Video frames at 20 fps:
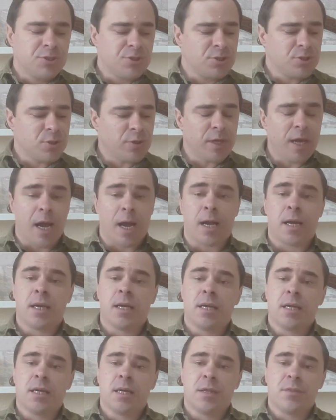So, yeah
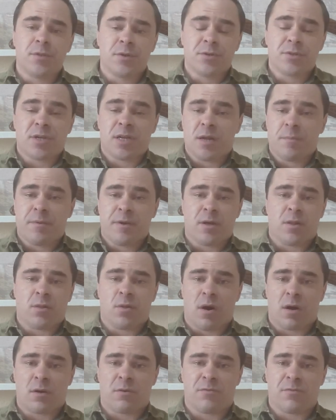there's going to be a
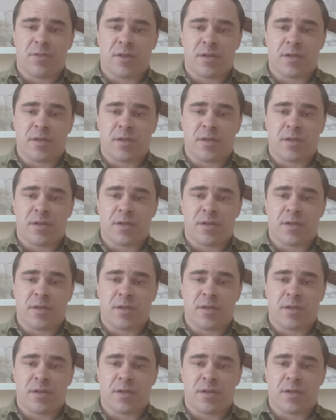lot of